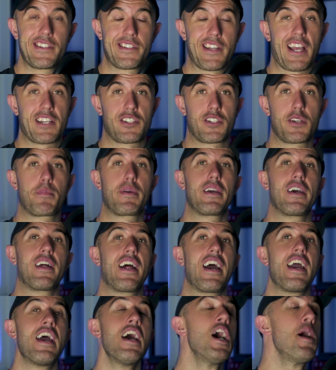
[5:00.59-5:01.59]
is actually
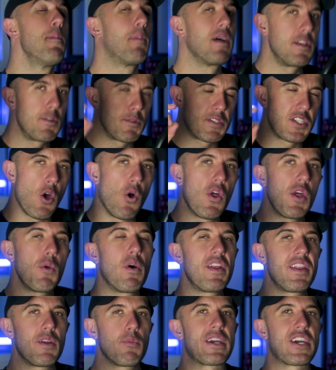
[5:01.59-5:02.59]
PLA. But it was the only
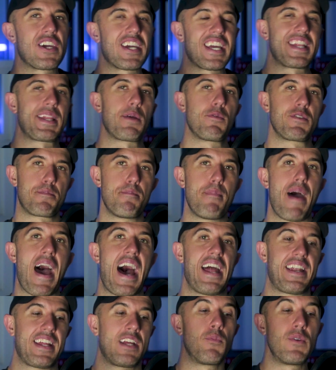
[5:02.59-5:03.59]
one that we could get that was
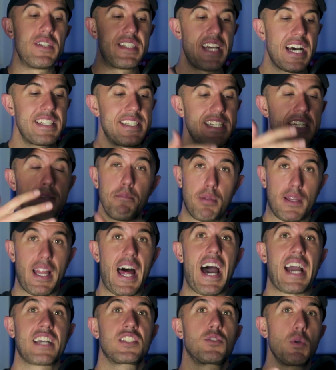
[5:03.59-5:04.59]
matte, and when testing
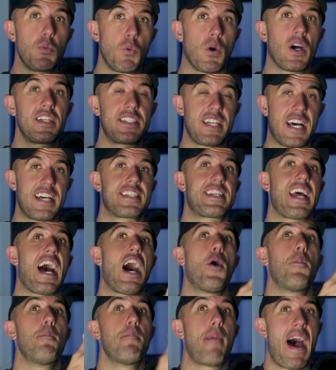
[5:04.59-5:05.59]
blacks, we want to test
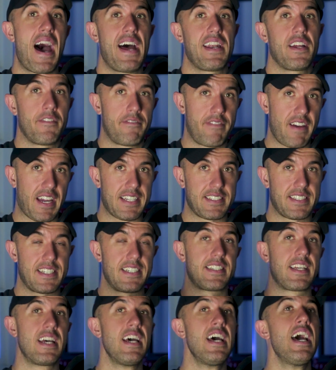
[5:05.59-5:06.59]
how matte affects
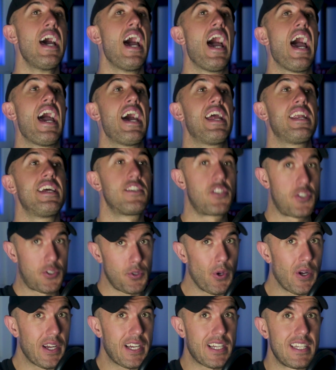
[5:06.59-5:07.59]
it. And
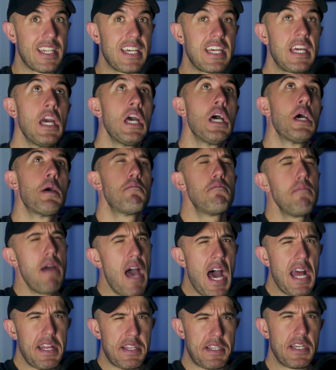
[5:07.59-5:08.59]
historically,
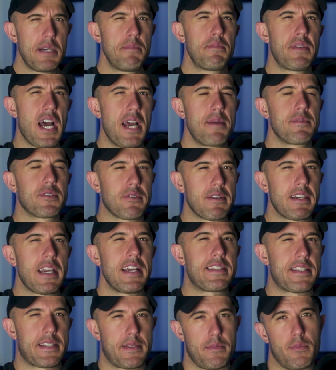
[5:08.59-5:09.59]
matte sometimes
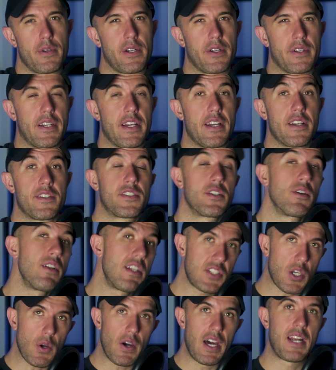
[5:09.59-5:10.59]
creates some weirdness. So
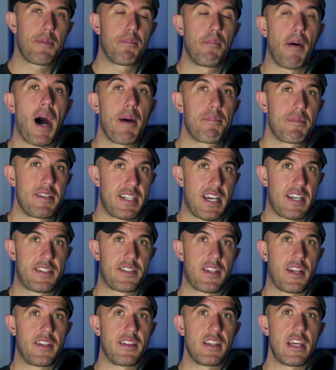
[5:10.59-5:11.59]
let's go ahead and pop the
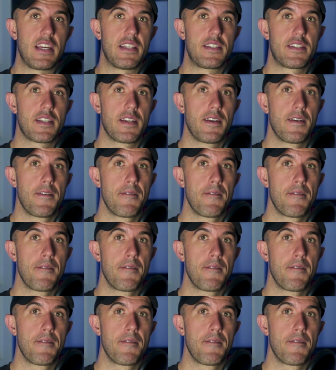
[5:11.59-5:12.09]
tests on these.